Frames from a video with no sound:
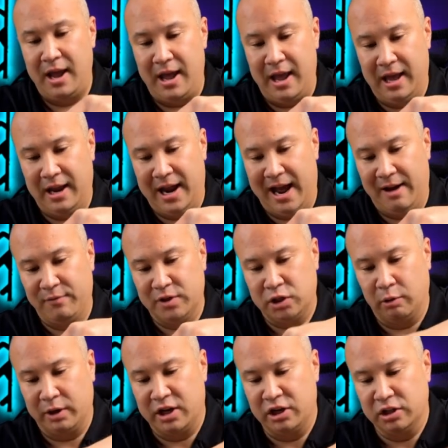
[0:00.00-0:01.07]
and have it so
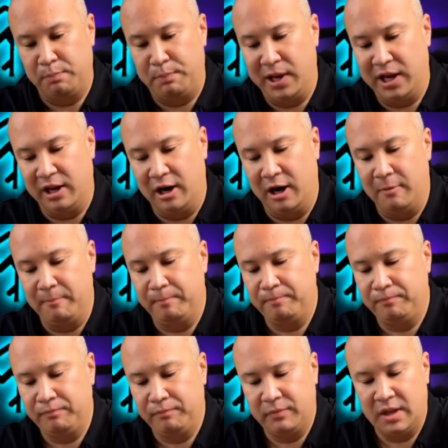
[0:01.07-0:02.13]
I can just pick it up.
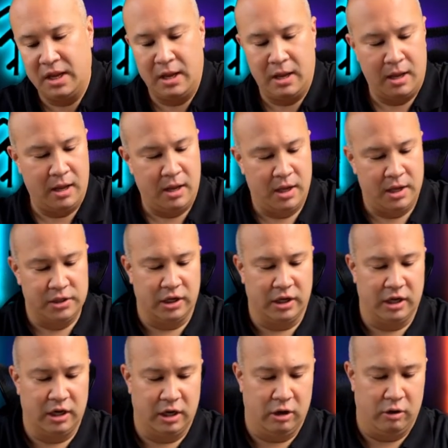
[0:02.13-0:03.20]
So I'm
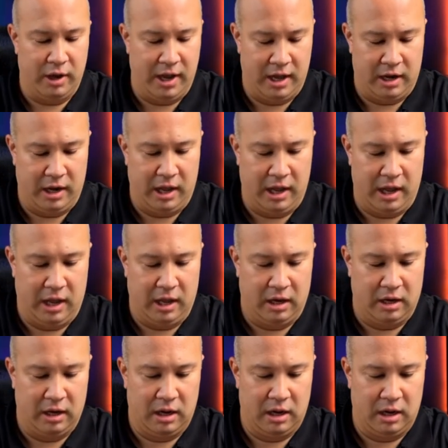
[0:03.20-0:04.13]
gonna go ahead and